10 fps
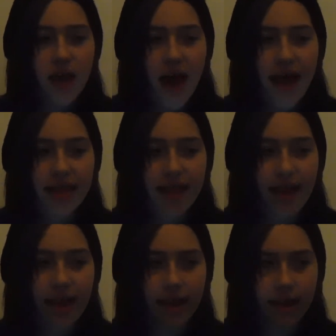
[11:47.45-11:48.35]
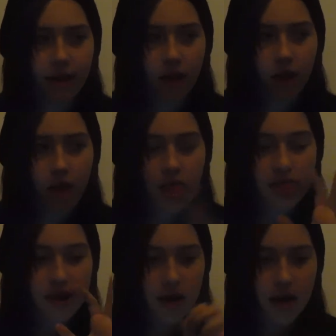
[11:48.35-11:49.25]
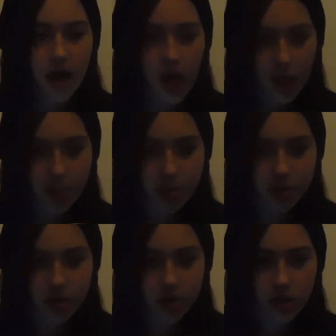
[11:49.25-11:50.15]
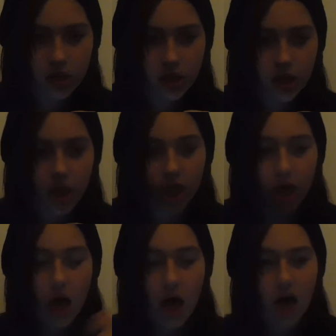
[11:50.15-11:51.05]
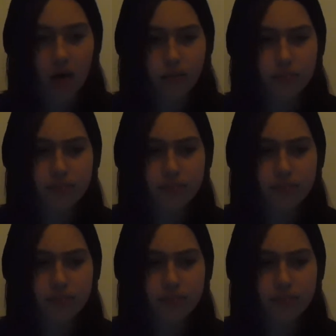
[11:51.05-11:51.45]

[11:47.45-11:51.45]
and then the cub, I